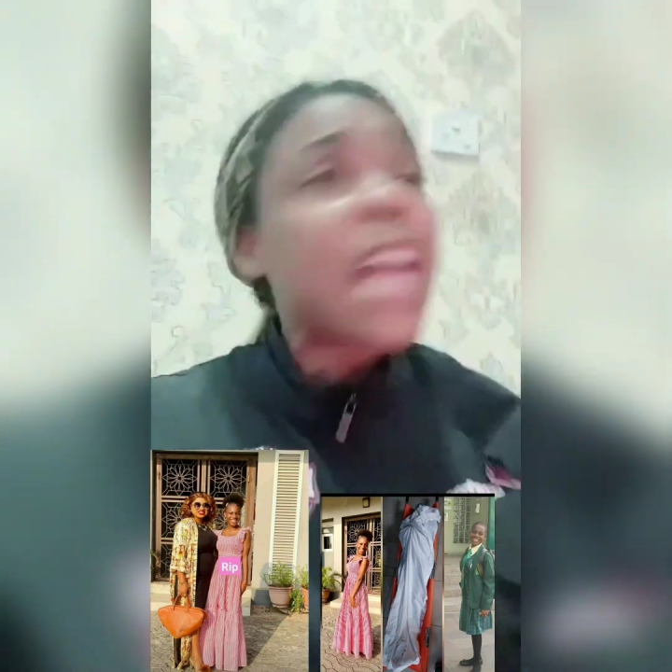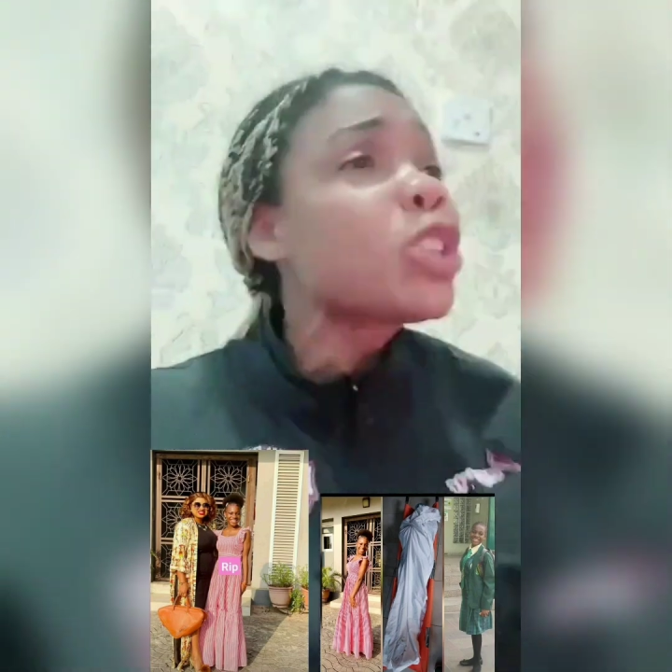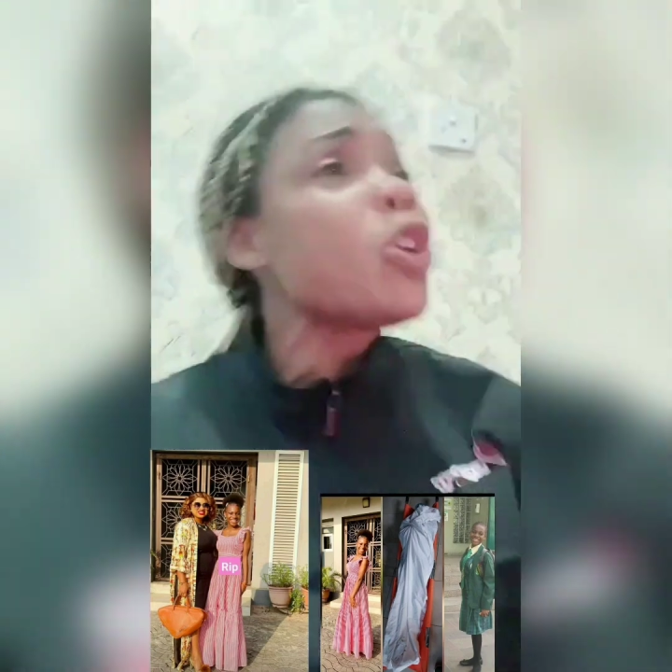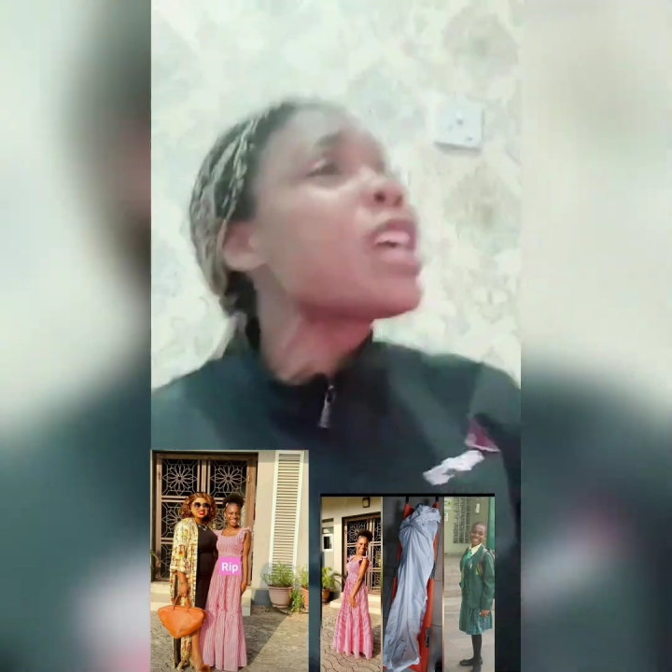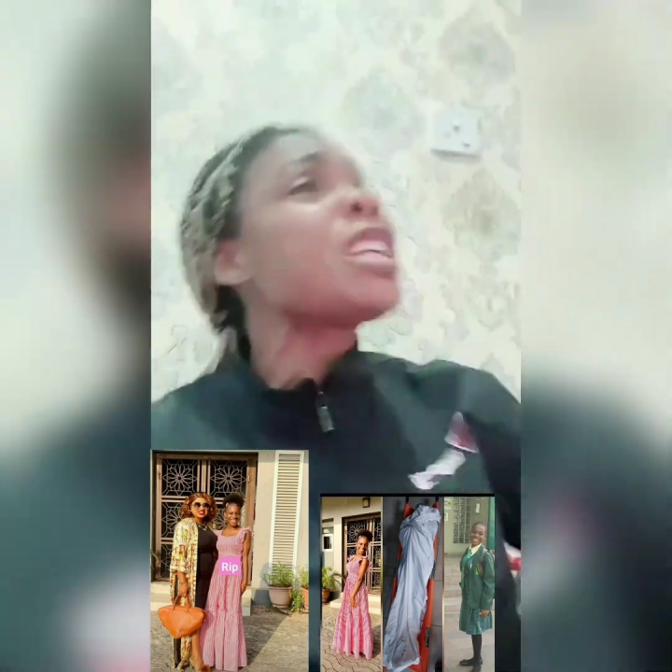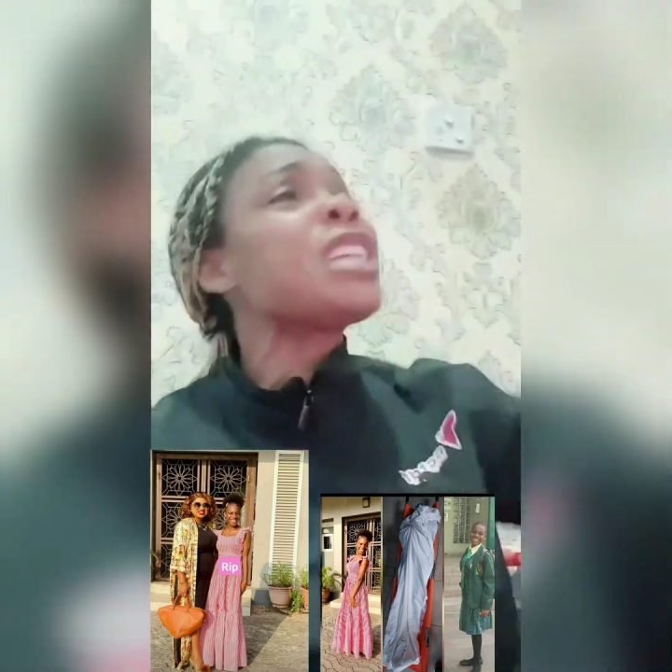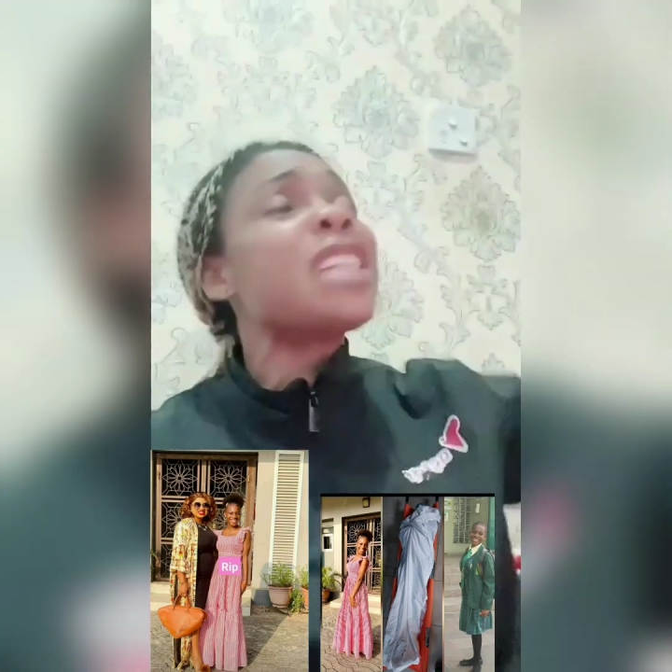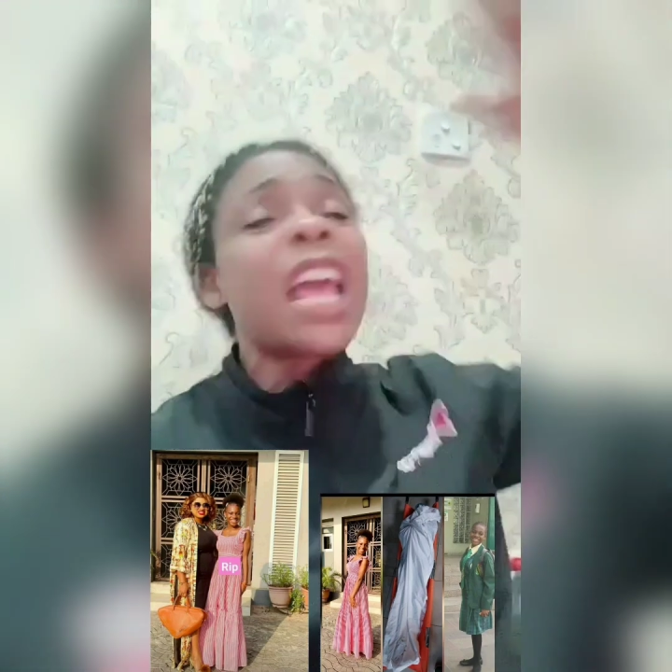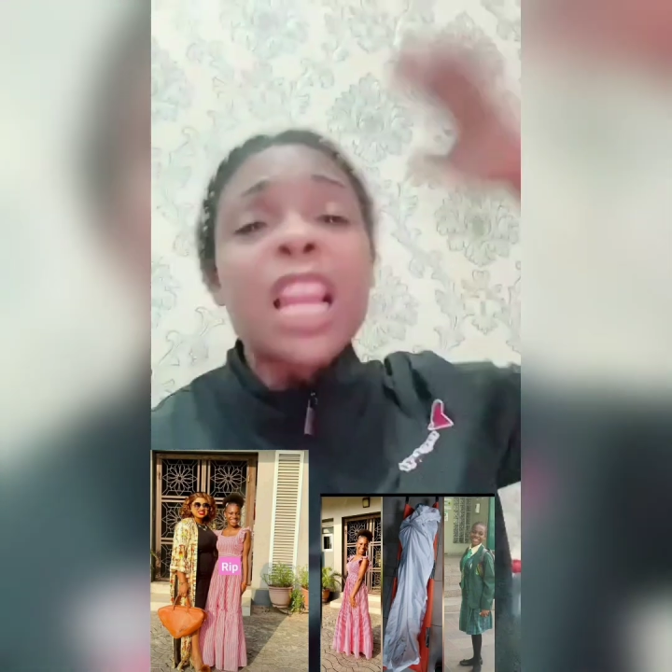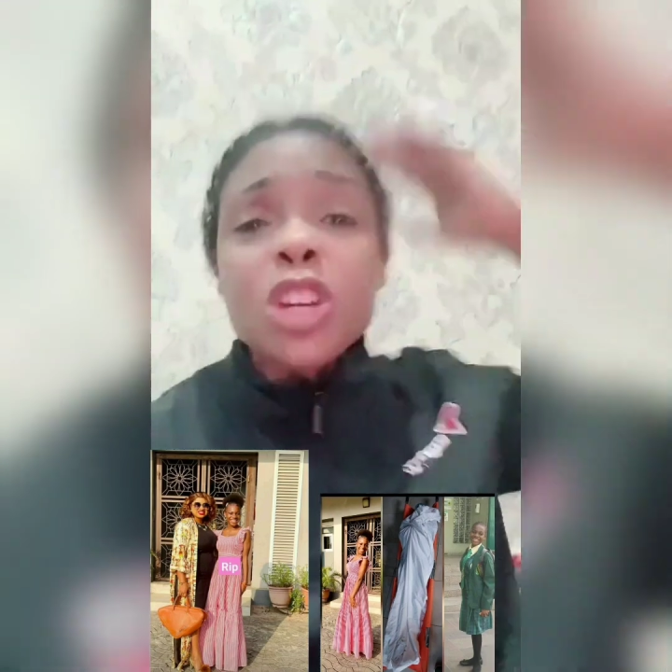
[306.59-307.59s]
As long as the
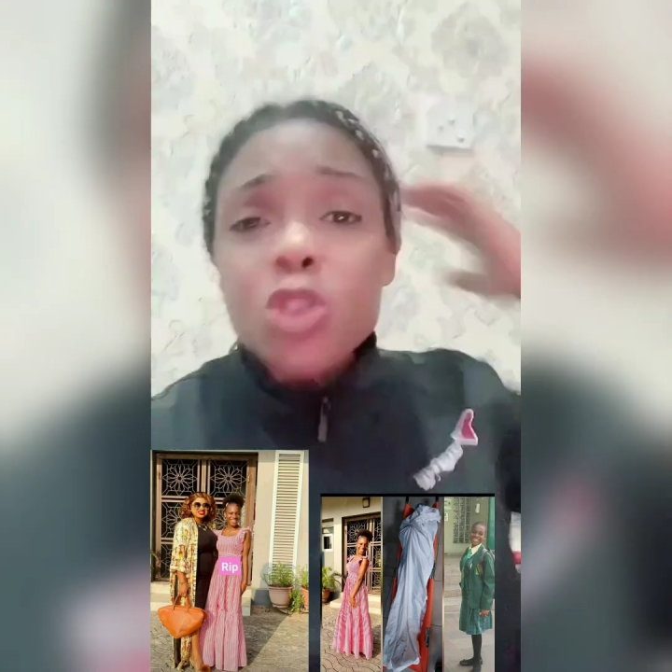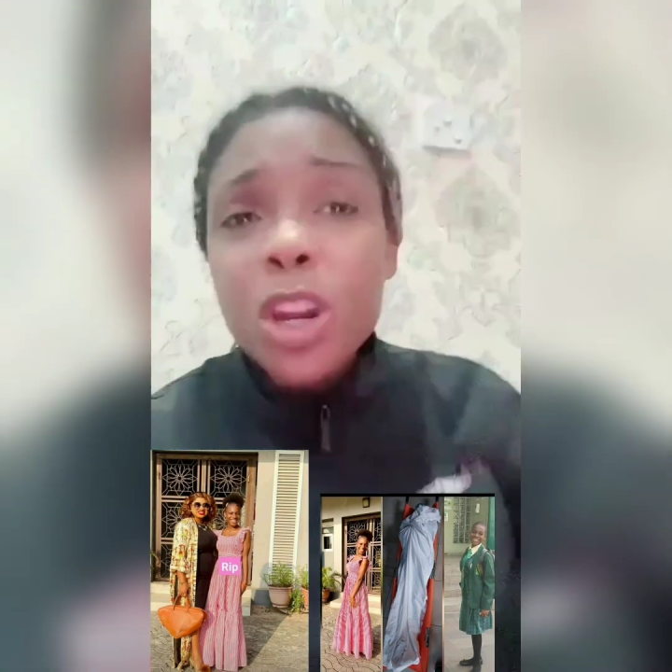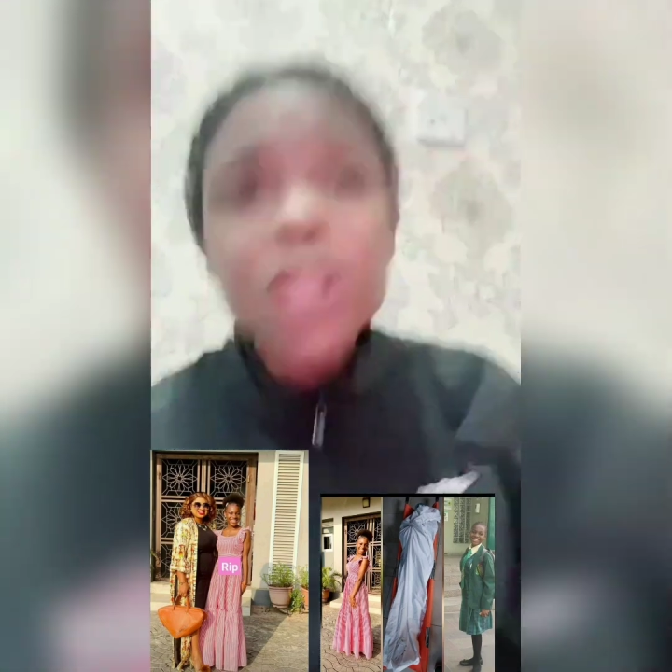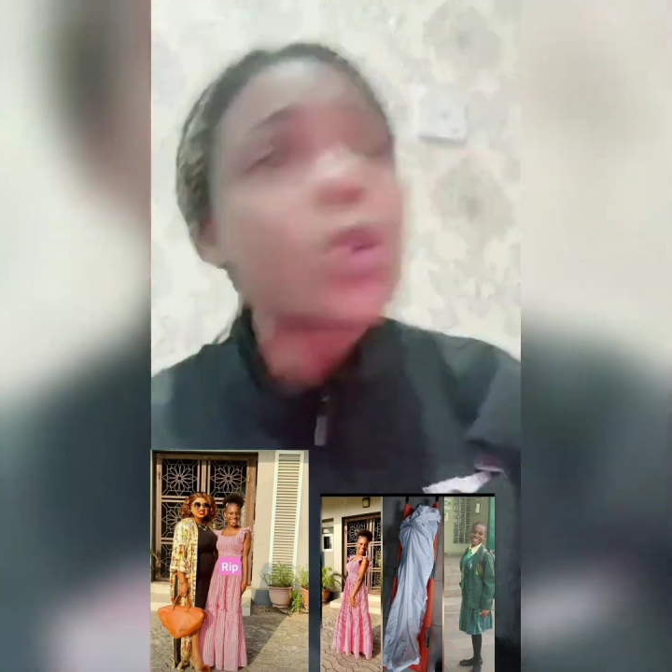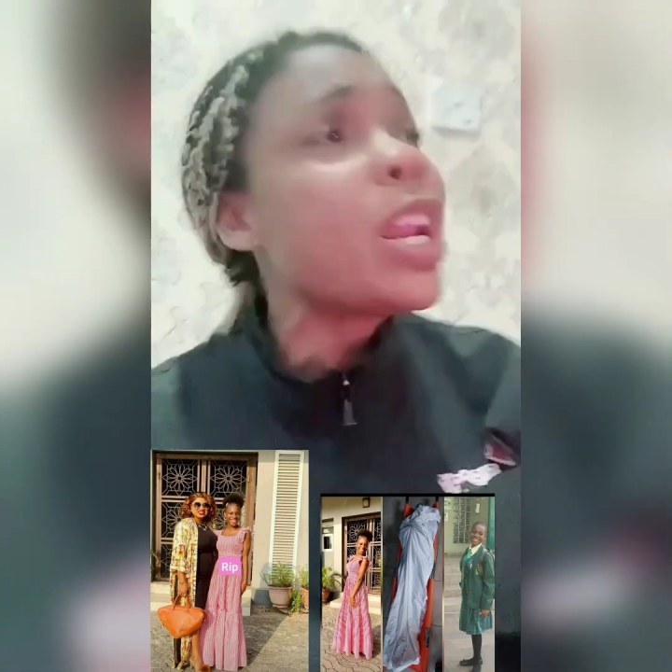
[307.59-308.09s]
electronics